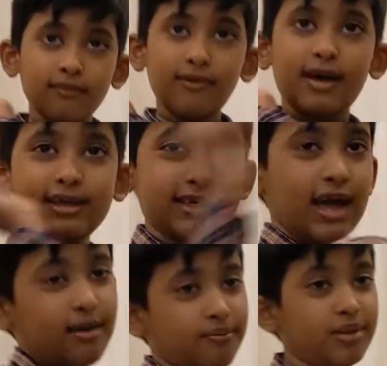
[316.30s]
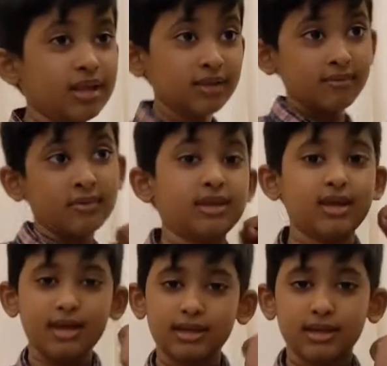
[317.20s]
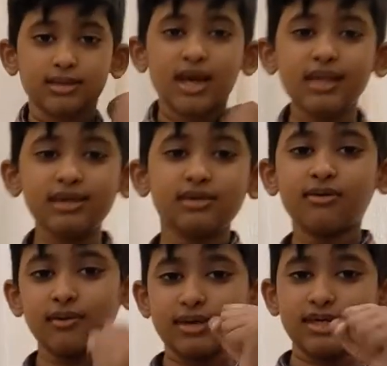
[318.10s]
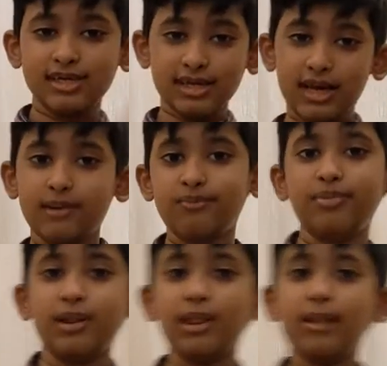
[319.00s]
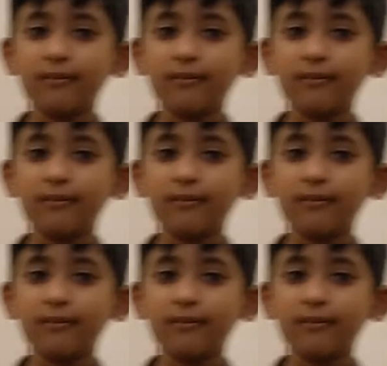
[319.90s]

For example, in the tennis court example,